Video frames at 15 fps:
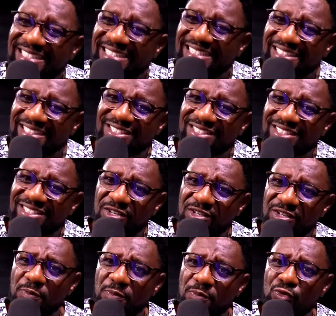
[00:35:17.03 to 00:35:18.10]
All these people doing
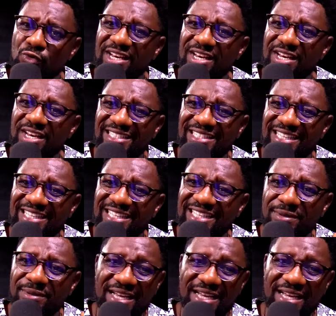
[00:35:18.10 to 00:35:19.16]
AdSense arbitrage, they are
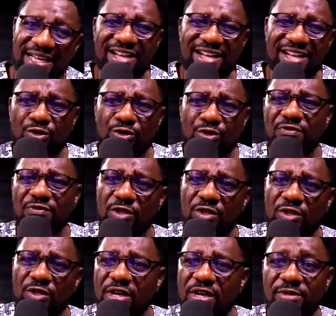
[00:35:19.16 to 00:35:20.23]
just looking for a way to game the
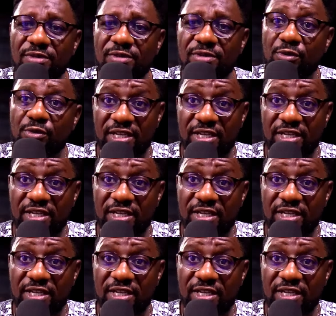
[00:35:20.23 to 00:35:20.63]
process,